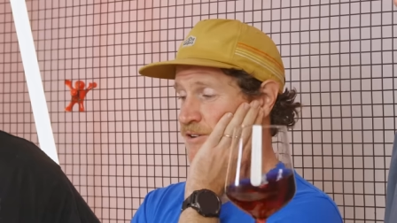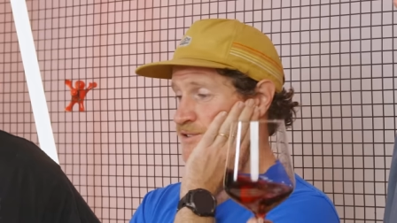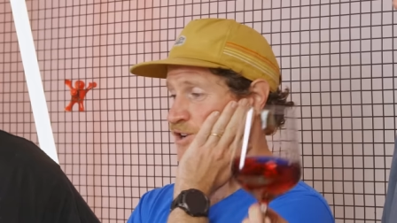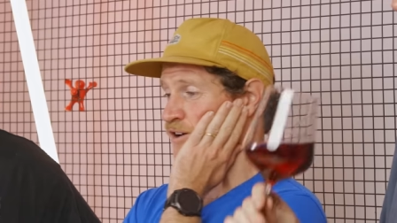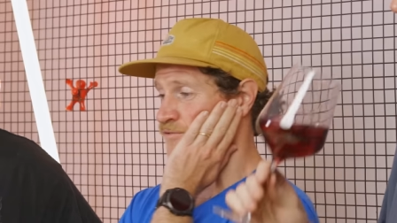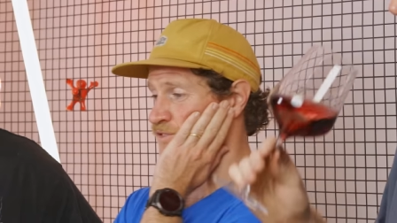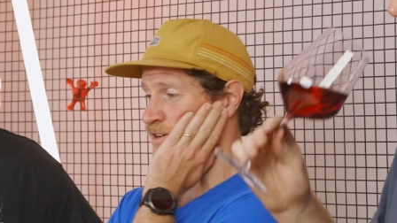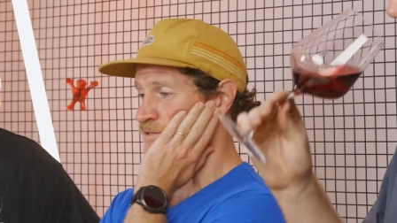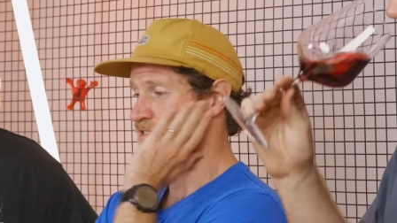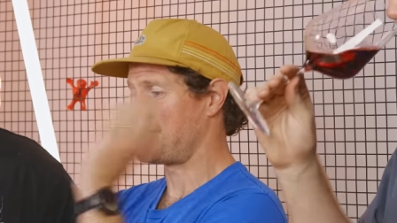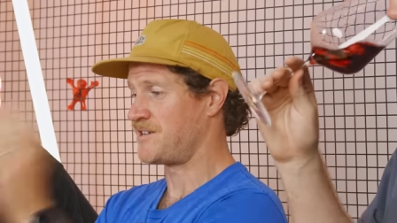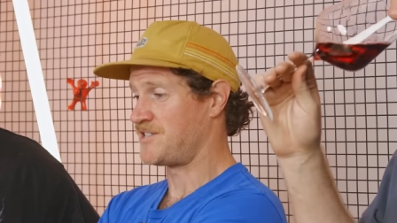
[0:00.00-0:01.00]
was off,
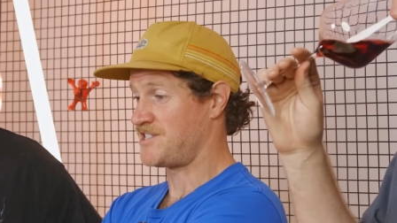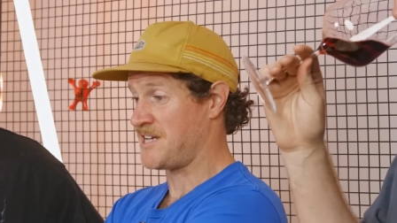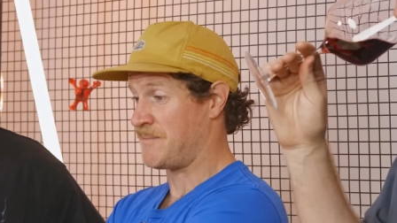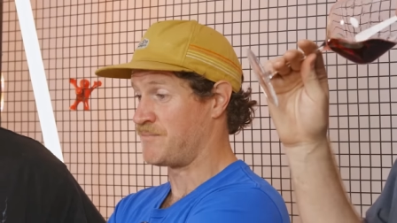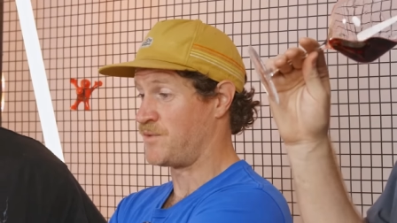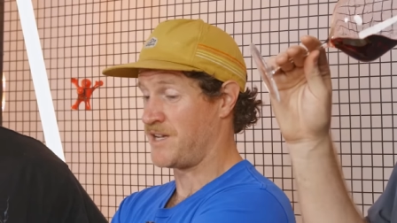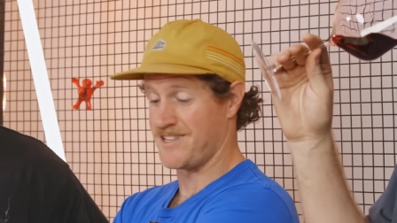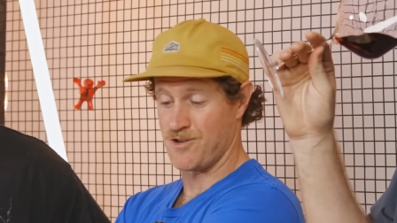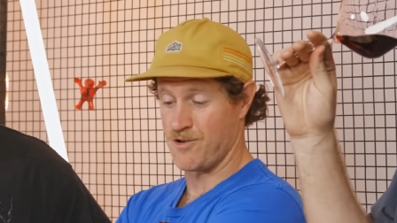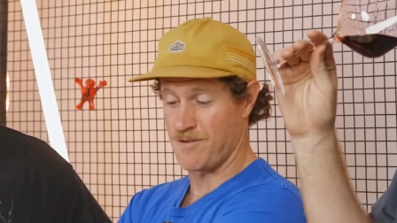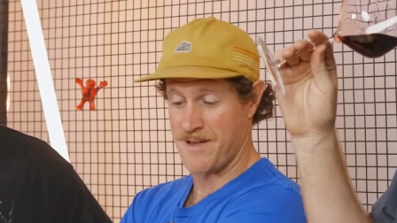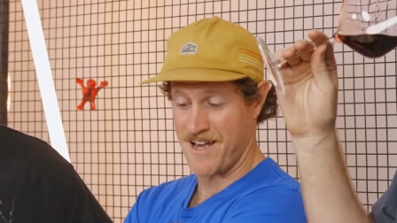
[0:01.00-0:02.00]
there's something we can
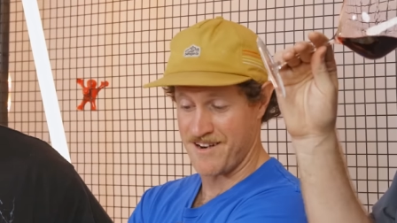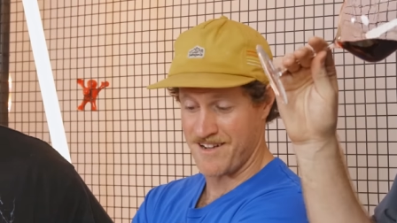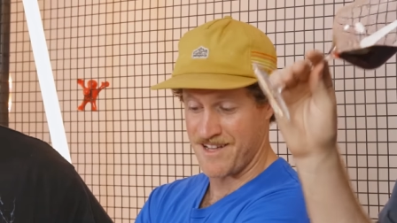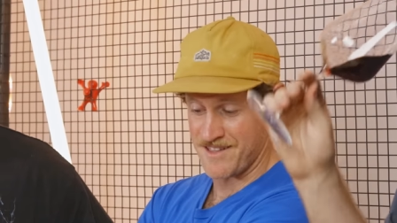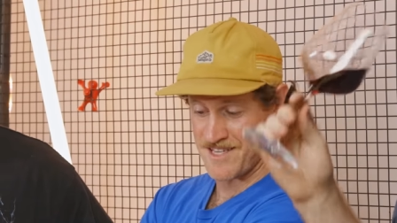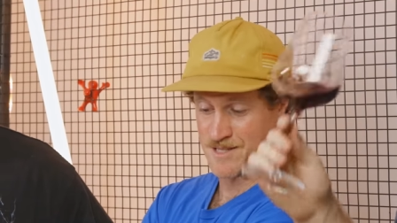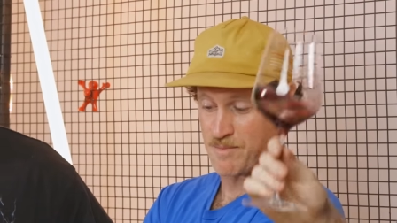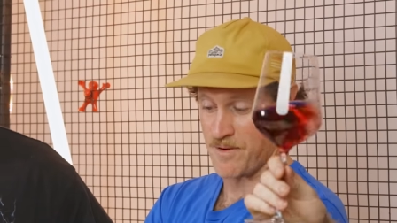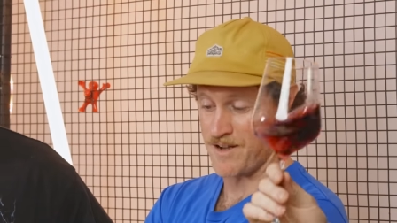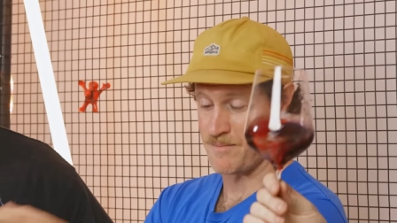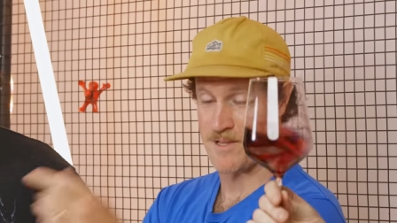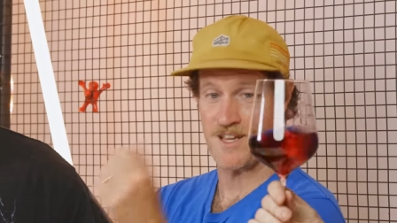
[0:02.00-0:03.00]
talk about at this
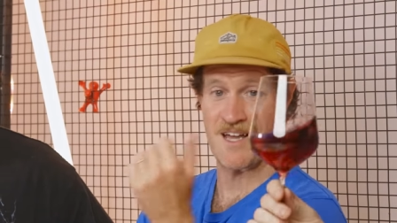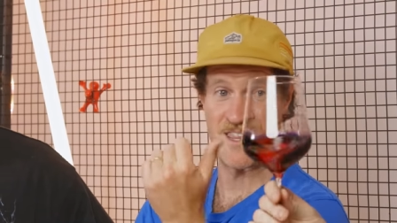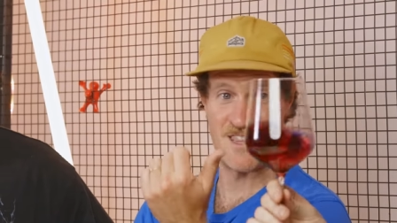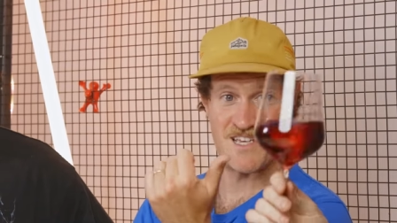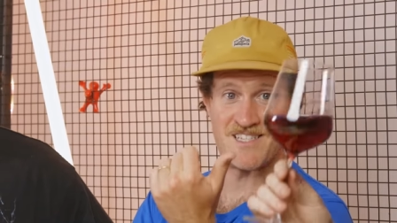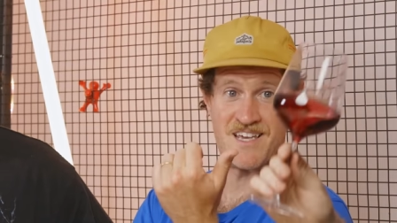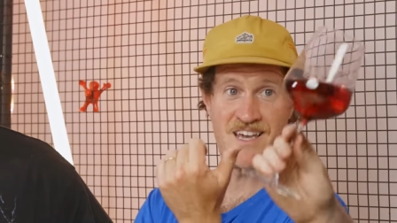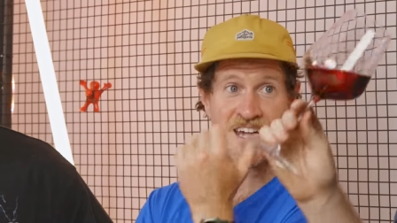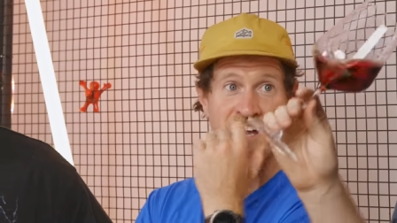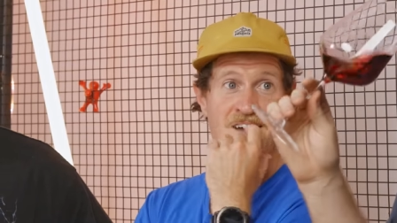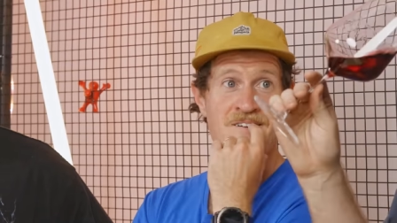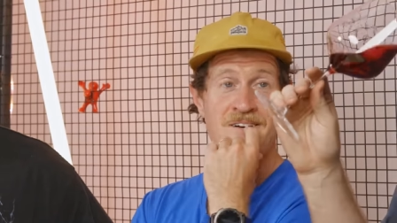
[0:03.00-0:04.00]
point, but like this here,